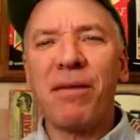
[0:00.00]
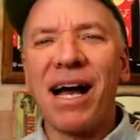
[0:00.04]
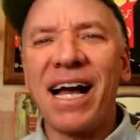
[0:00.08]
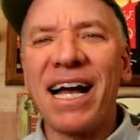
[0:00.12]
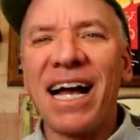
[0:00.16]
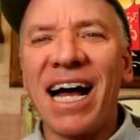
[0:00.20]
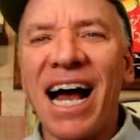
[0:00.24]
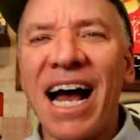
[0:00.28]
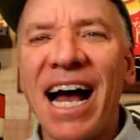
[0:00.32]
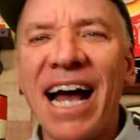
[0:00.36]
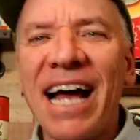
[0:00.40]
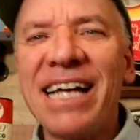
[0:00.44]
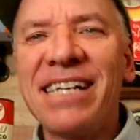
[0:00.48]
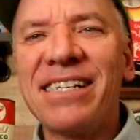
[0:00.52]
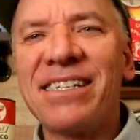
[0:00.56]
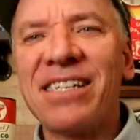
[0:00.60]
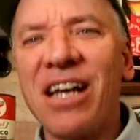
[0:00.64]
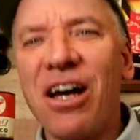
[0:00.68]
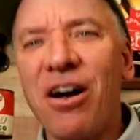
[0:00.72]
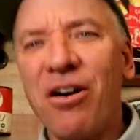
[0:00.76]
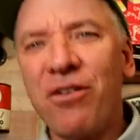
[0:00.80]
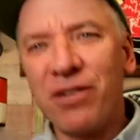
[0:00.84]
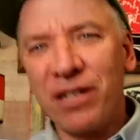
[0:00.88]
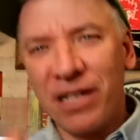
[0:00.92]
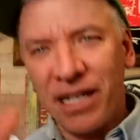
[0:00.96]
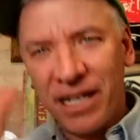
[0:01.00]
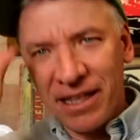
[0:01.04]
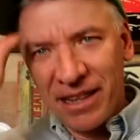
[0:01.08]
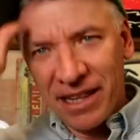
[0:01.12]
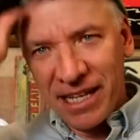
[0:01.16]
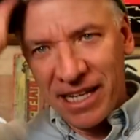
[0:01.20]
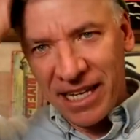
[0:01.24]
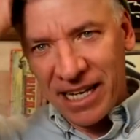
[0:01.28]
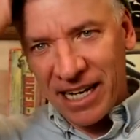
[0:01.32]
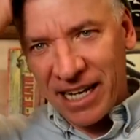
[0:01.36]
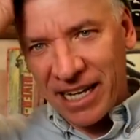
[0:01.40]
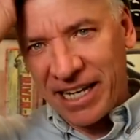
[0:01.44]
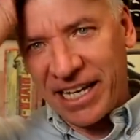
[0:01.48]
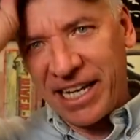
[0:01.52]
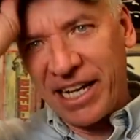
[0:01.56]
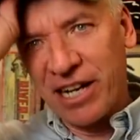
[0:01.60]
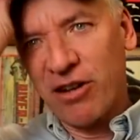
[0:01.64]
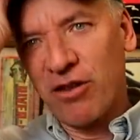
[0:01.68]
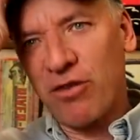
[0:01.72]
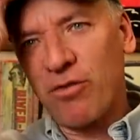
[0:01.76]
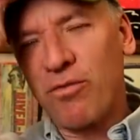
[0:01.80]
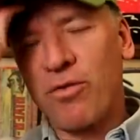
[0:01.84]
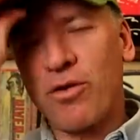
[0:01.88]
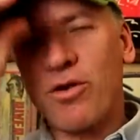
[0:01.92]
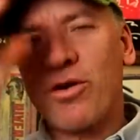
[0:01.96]
my eyes out in the
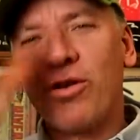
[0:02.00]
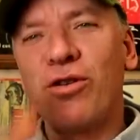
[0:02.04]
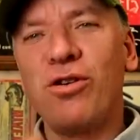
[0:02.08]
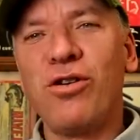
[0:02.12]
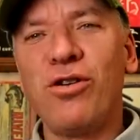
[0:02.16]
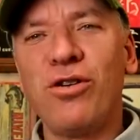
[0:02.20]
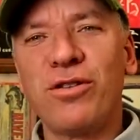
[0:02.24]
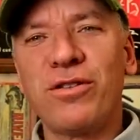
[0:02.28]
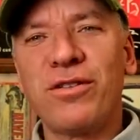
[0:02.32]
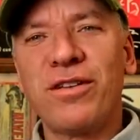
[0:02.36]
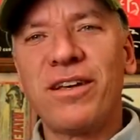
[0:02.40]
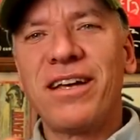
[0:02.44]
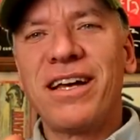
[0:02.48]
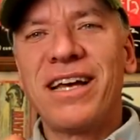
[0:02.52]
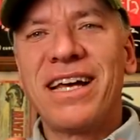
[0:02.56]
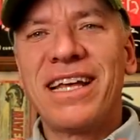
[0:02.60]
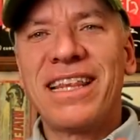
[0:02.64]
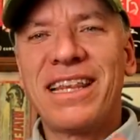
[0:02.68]
gear world,